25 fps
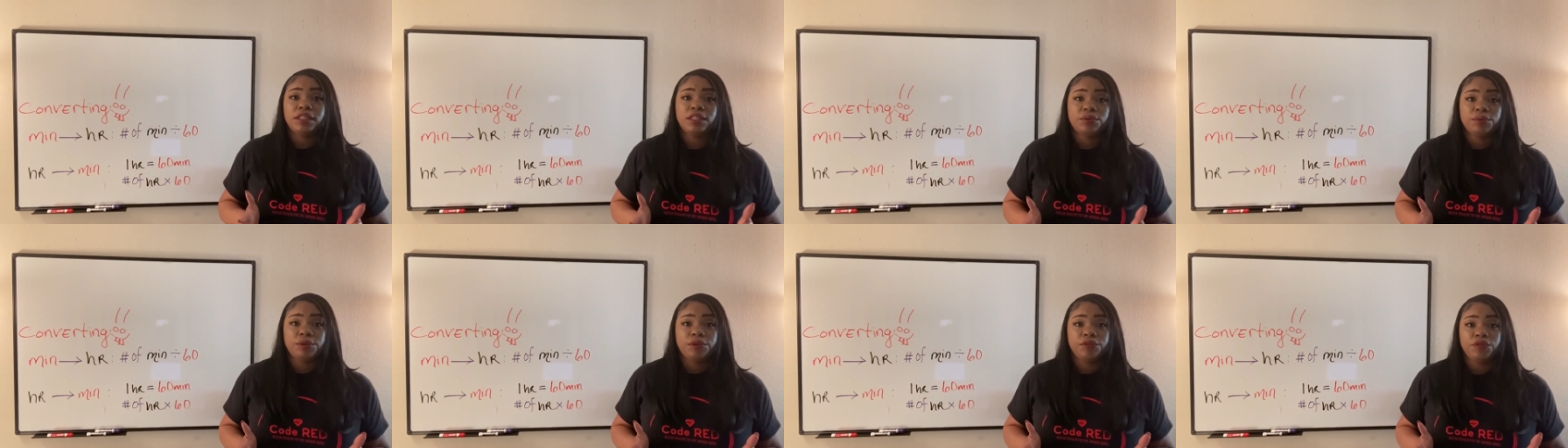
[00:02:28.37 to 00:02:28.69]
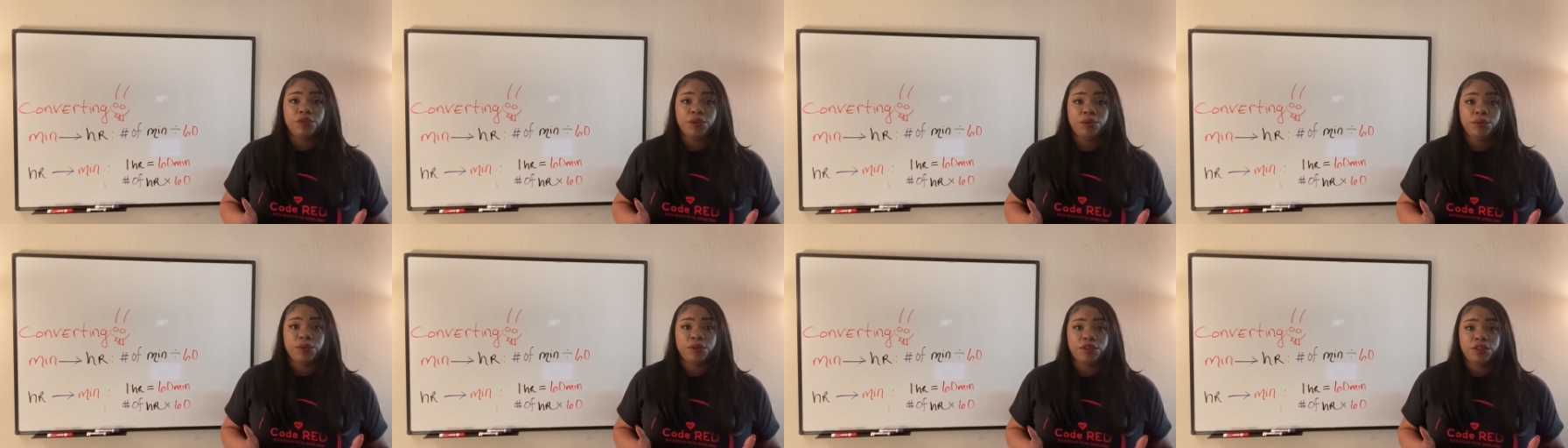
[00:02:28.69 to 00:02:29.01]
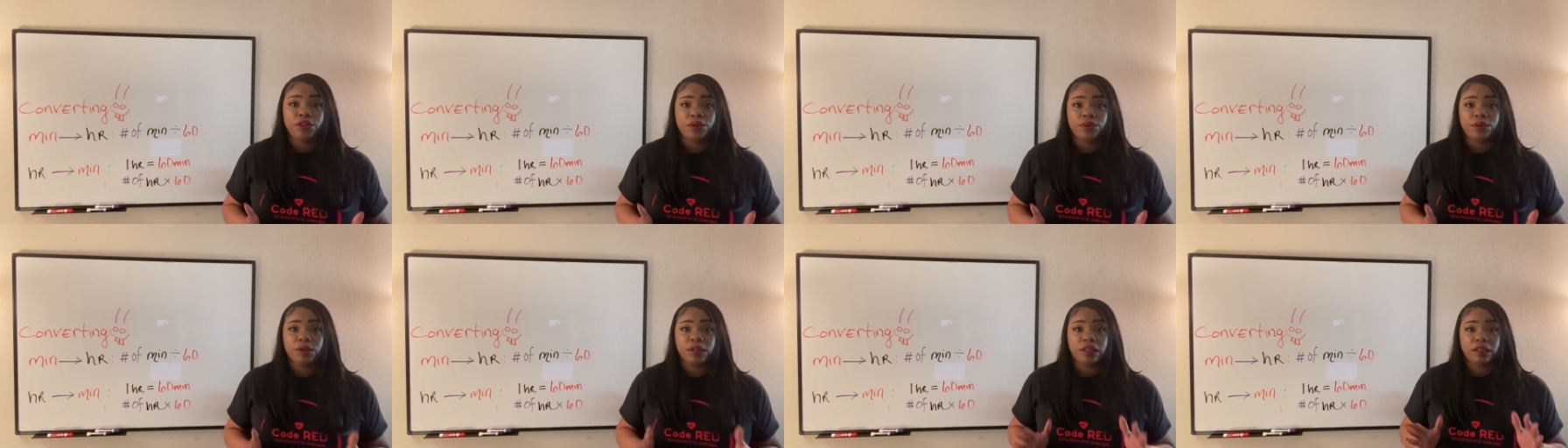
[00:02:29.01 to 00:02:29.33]
to review with
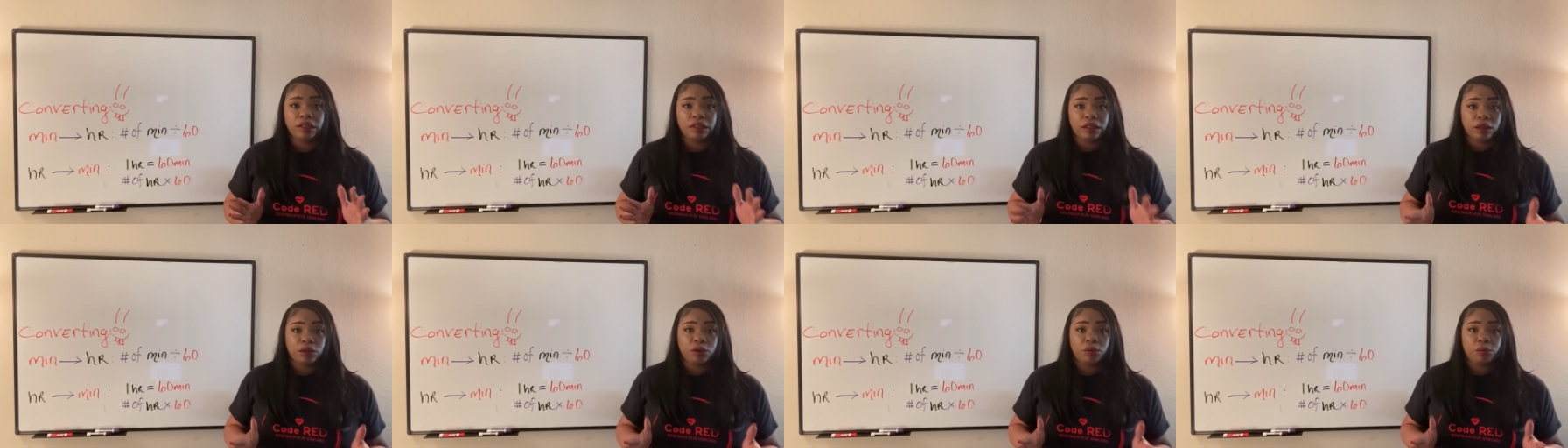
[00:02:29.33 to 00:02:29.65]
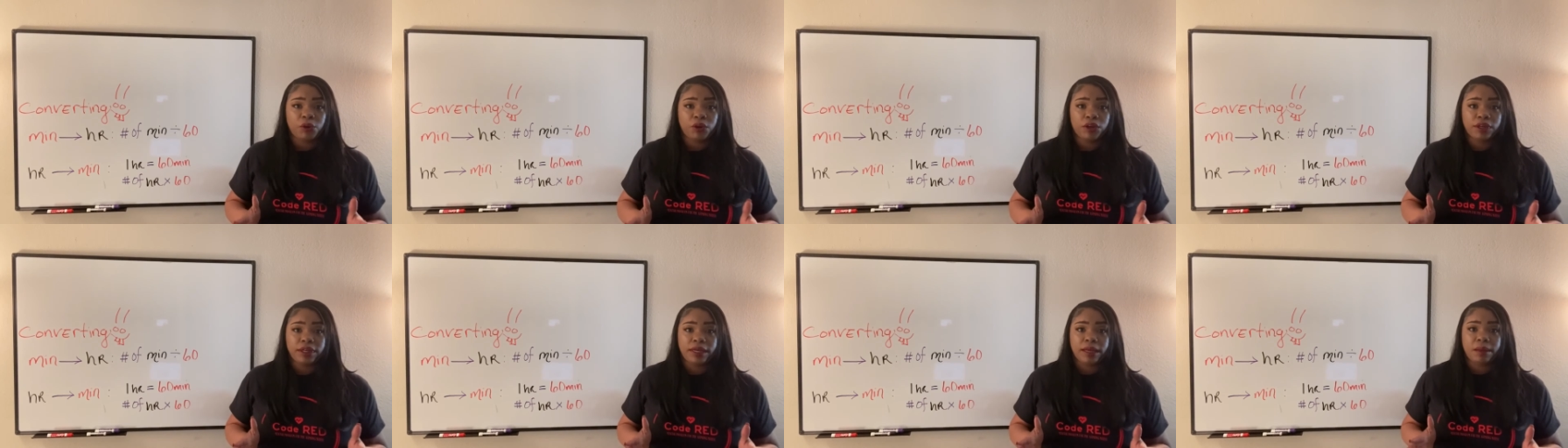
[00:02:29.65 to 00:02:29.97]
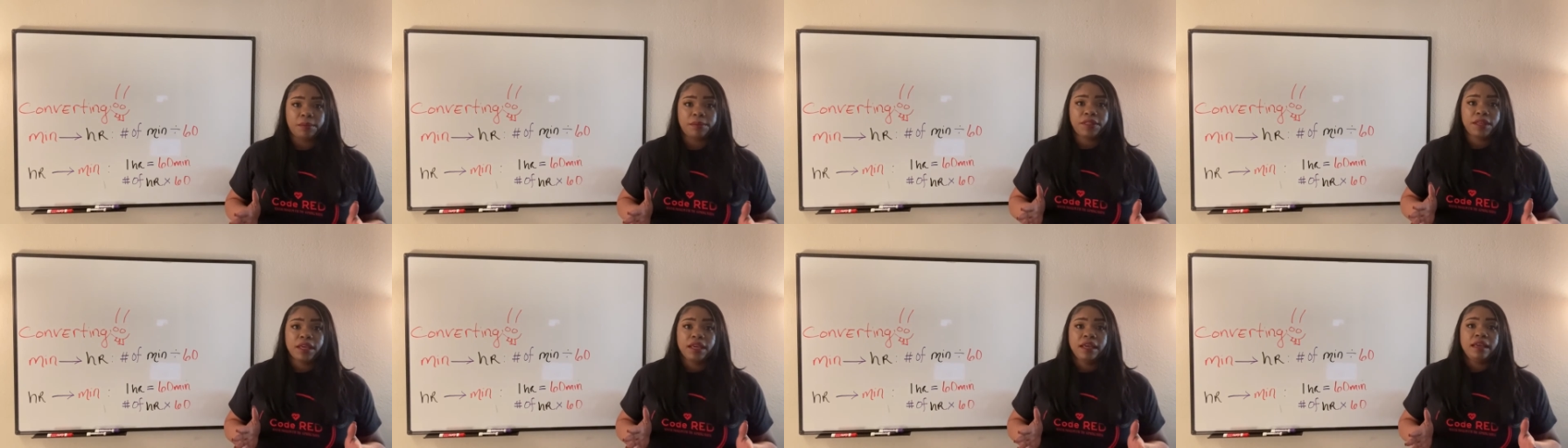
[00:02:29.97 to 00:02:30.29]
you in a little more
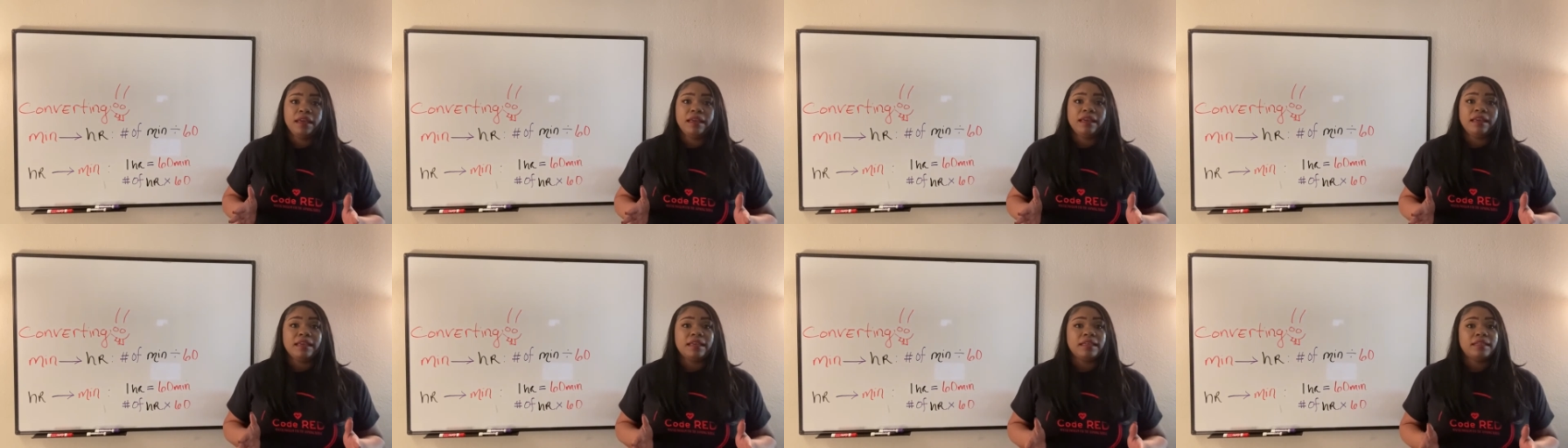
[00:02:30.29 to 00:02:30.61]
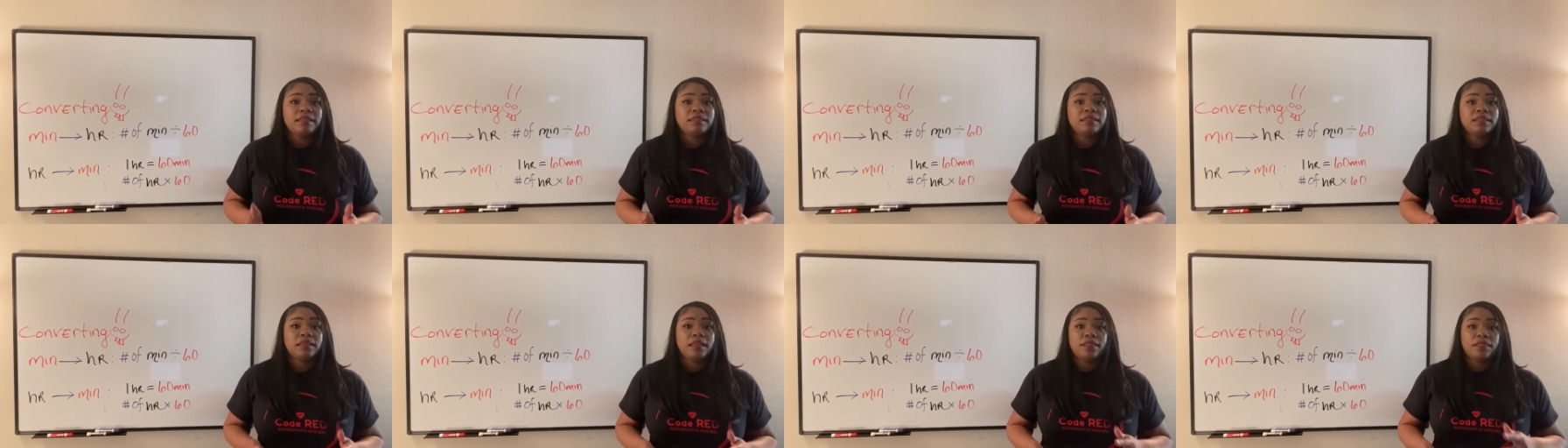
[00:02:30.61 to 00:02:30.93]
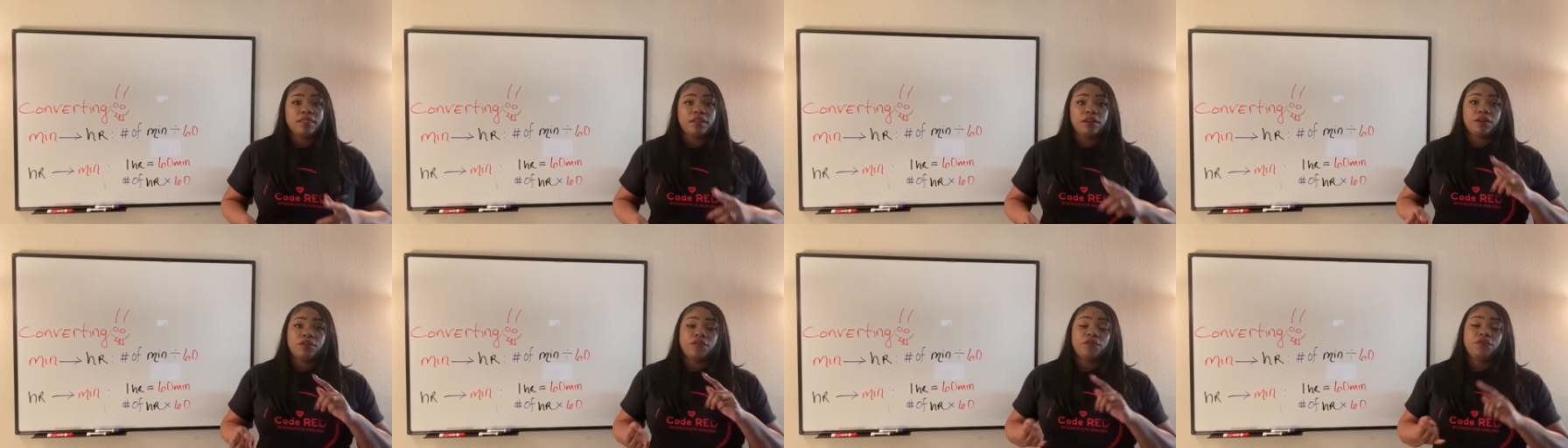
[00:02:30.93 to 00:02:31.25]
depth is
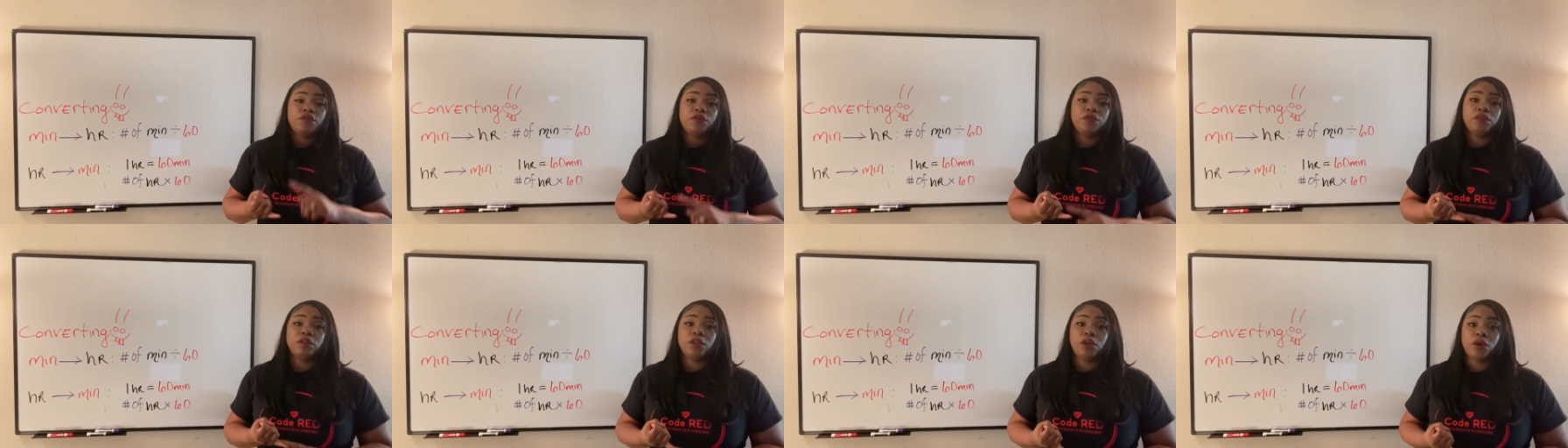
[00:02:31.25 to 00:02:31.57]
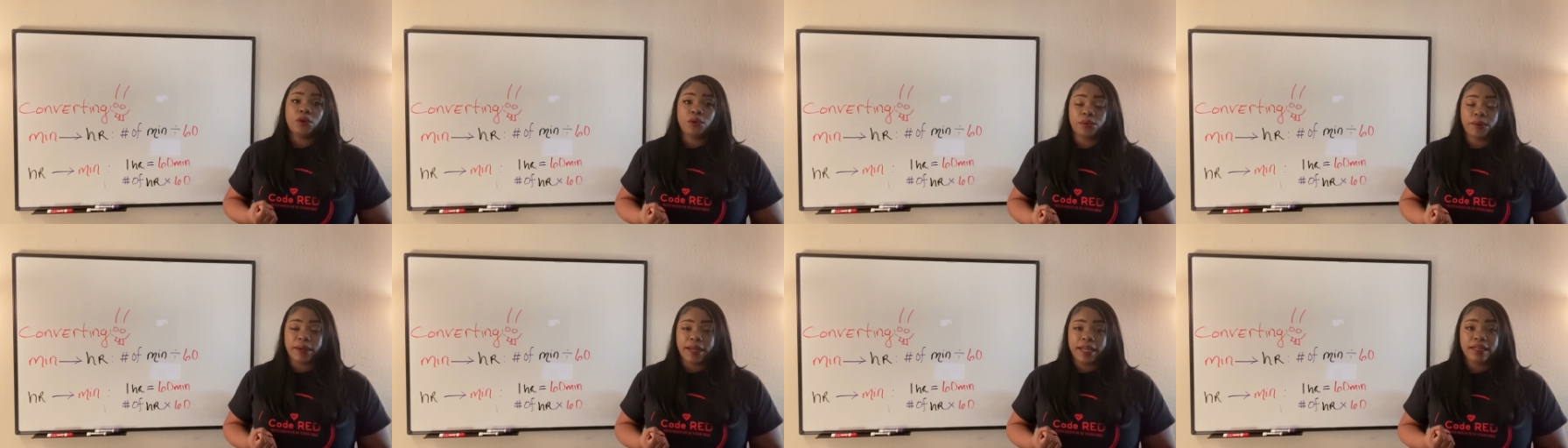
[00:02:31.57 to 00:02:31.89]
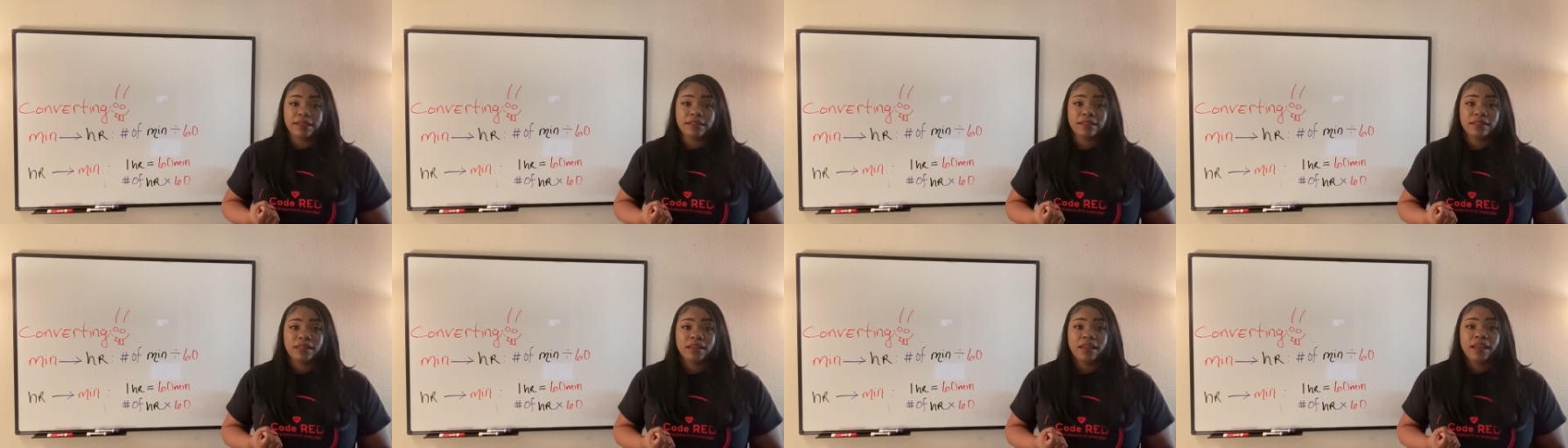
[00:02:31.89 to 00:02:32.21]
the flow
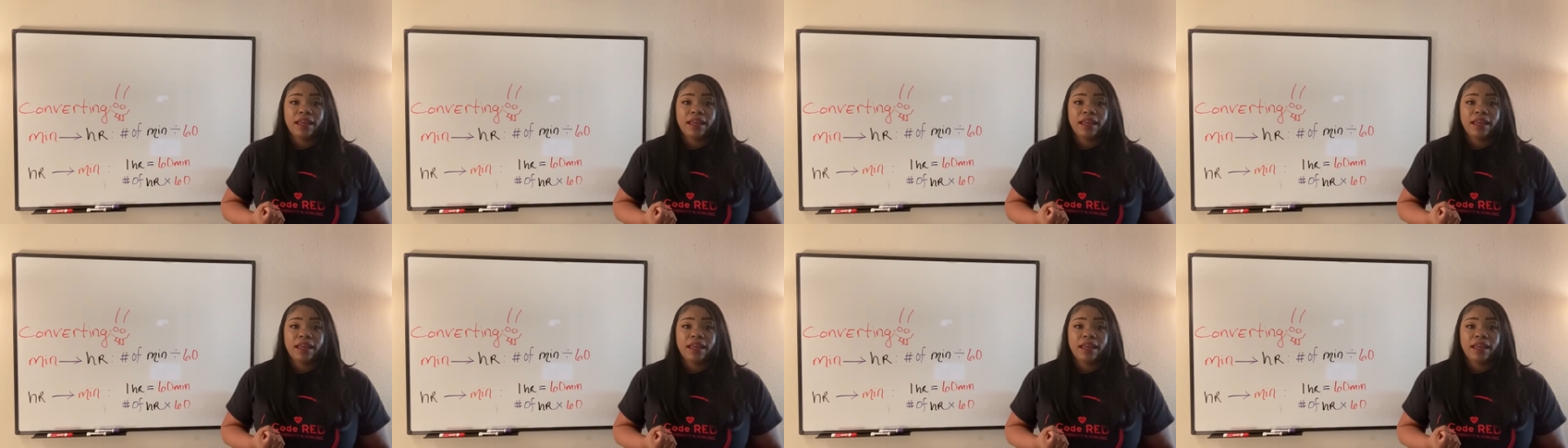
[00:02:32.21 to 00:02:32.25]
rate